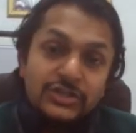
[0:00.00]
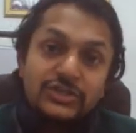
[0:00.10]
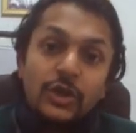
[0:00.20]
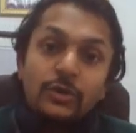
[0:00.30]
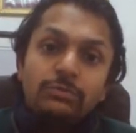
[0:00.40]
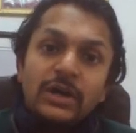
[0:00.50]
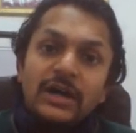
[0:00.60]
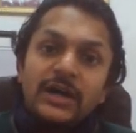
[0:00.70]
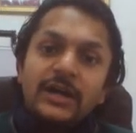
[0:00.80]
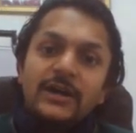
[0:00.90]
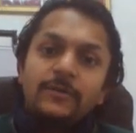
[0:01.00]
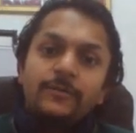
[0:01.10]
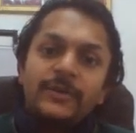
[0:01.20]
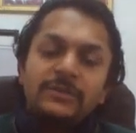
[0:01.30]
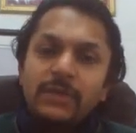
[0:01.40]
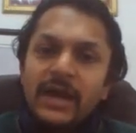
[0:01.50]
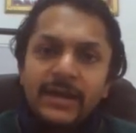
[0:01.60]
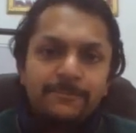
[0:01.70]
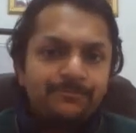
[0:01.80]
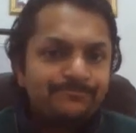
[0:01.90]
So
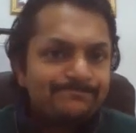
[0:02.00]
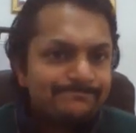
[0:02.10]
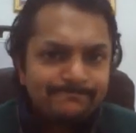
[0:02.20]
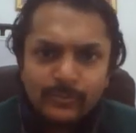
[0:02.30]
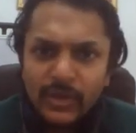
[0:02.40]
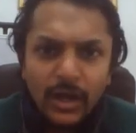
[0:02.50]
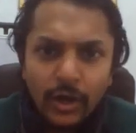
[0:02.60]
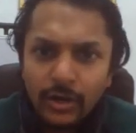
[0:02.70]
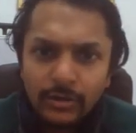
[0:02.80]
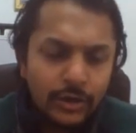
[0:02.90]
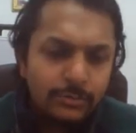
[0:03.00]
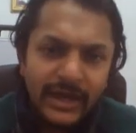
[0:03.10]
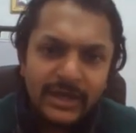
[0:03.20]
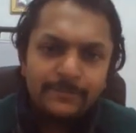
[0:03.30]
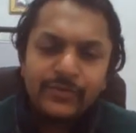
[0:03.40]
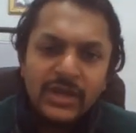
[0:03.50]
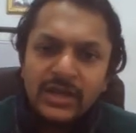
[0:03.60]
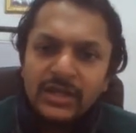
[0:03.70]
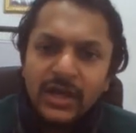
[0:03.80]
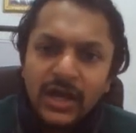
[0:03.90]
with all my
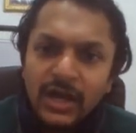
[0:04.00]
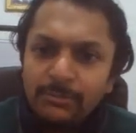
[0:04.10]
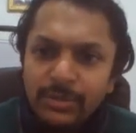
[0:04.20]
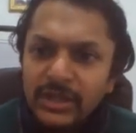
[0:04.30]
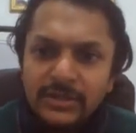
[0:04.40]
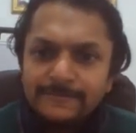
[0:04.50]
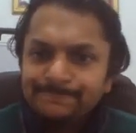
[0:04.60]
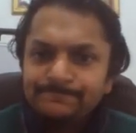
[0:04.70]
humble